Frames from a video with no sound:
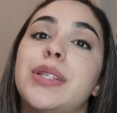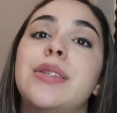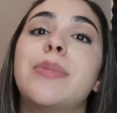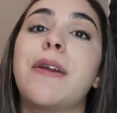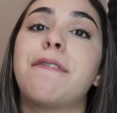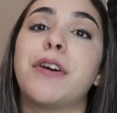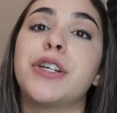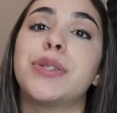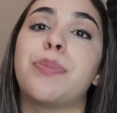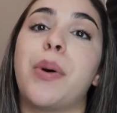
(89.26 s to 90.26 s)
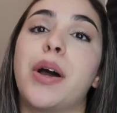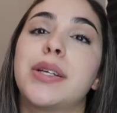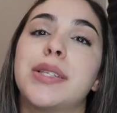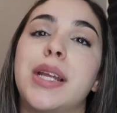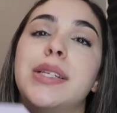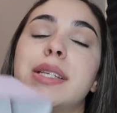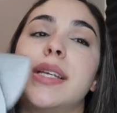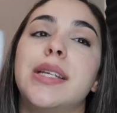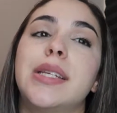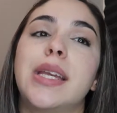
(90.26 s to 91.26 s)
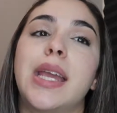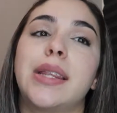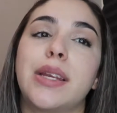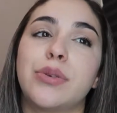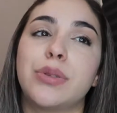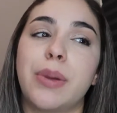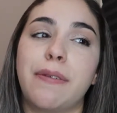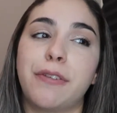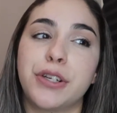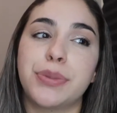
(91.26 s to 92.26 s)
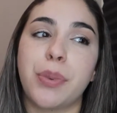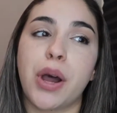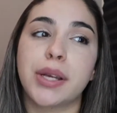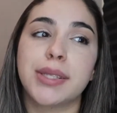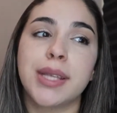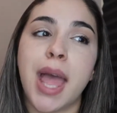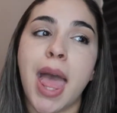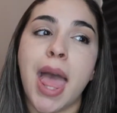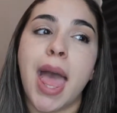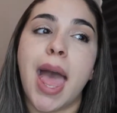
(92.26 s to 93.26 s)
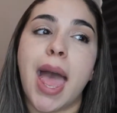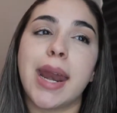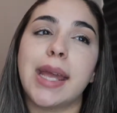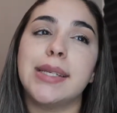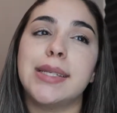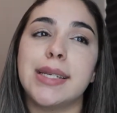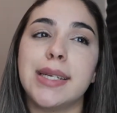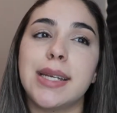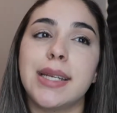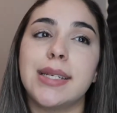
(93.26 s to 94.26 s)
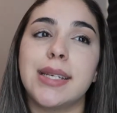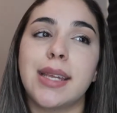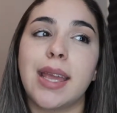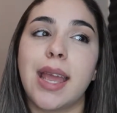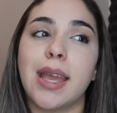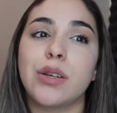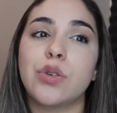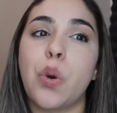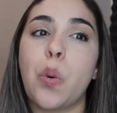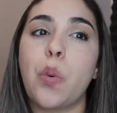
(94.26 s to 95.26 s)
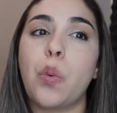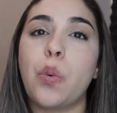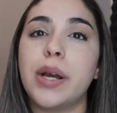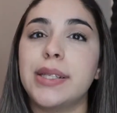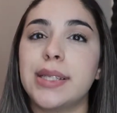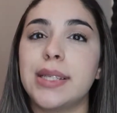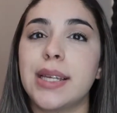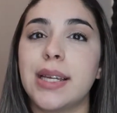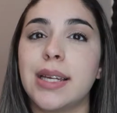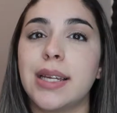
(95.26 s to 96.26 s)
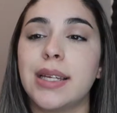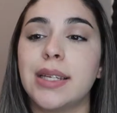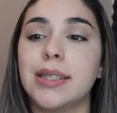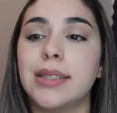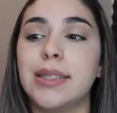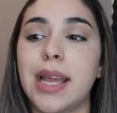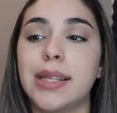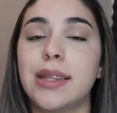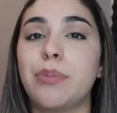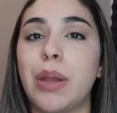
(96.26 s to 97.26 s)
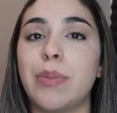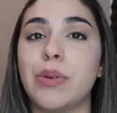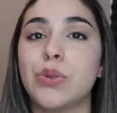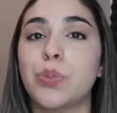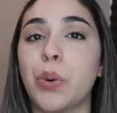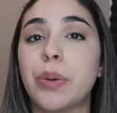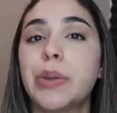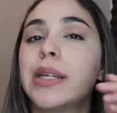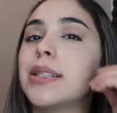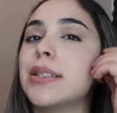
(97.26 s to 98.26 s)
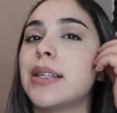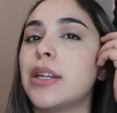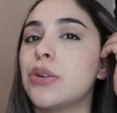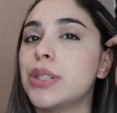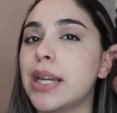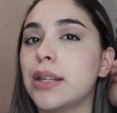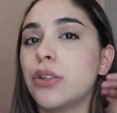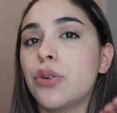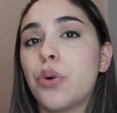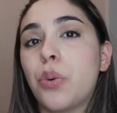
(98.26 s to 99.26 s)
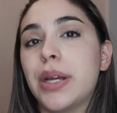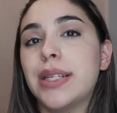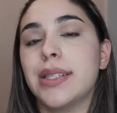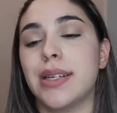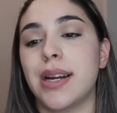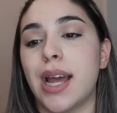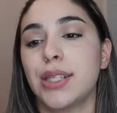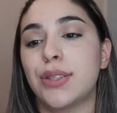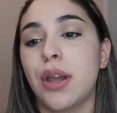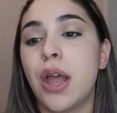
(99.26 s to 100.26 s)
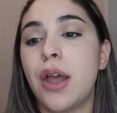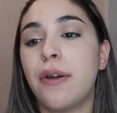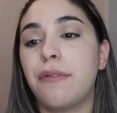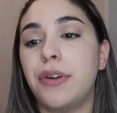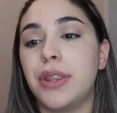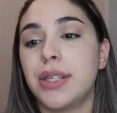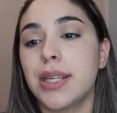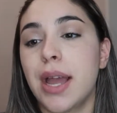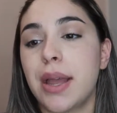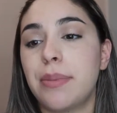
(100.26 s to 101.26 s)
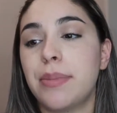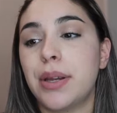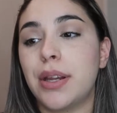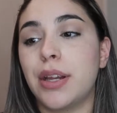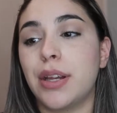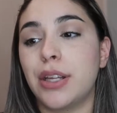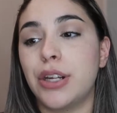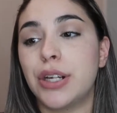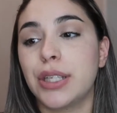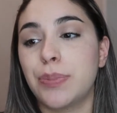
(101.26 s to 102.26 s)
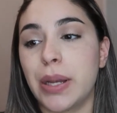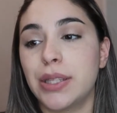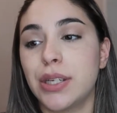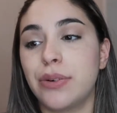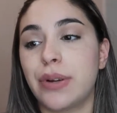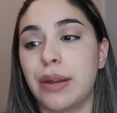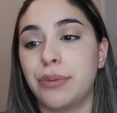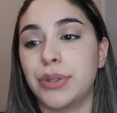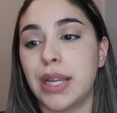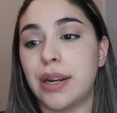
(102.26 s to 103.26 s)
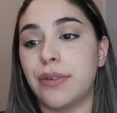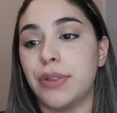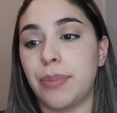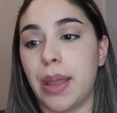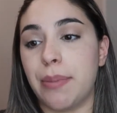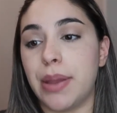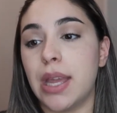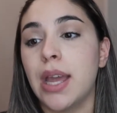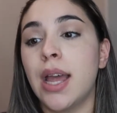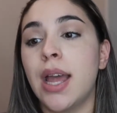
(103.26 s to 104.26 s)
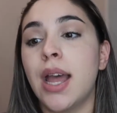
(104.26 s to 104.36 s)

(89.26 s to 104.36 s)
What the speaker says: this is my first box, and I did indicate that it was my first box, and I did indicate what date the baby was born, because you take a little quiz and it asks for the time, your expected arrival date of the baby,